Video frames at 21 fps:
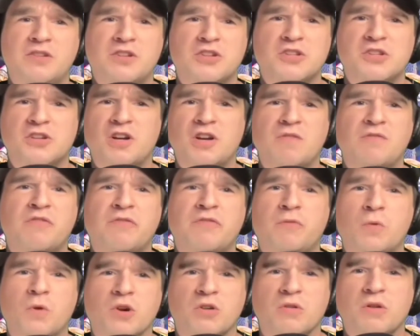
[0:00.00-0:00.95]
deserved
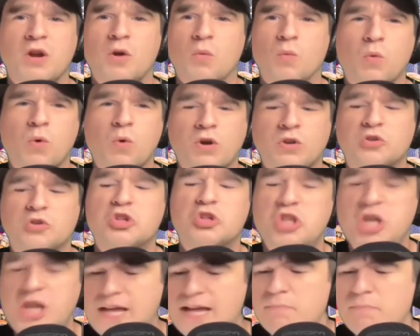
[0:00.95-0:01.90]
for world
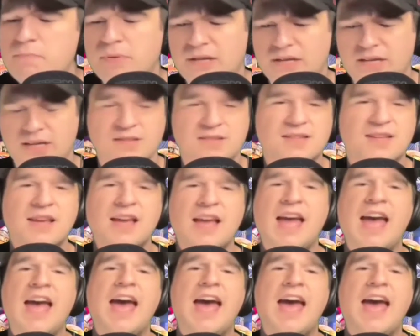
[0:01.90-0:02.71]
champions,